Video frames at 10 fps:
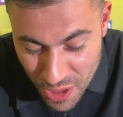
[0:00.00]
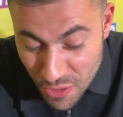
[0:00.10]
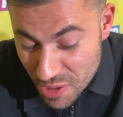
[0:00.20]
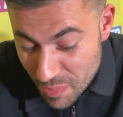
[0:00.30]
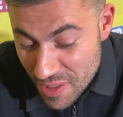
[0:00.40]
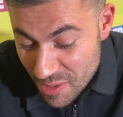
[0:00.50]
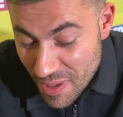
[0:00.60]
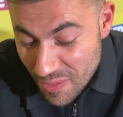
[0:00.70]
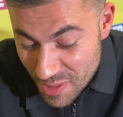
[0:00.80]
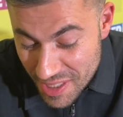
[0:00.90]
Chris
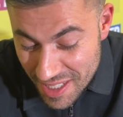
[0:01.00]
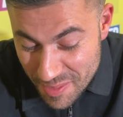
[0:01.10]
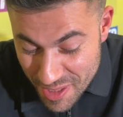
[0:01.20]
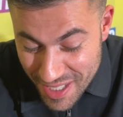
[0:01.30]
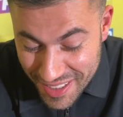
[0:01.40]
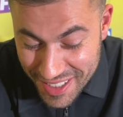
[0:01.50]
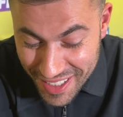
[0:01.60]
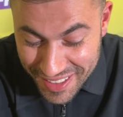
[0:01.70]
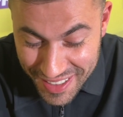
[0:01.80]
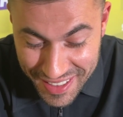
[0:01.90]
Smith was telling me
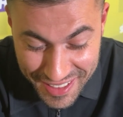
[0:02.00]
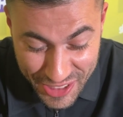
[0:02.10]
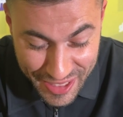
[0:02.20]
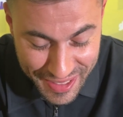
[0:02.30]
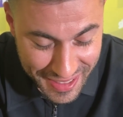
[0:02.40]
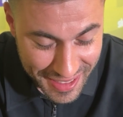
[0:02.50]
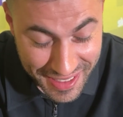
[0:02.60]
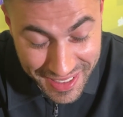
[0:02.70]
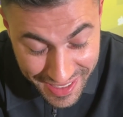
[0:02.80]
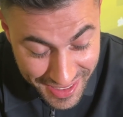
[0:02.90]
ringside that, actually, and I
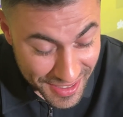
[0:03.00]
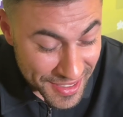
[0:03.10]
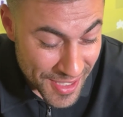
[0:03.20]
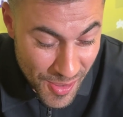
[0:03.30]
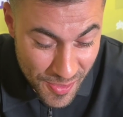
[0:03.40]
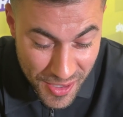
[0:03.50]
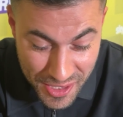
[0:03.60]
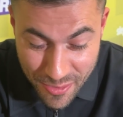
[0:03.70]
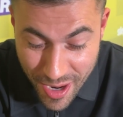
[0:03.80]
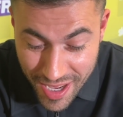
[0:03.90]
said, you know what,
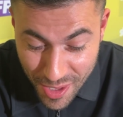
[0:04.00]
you're right.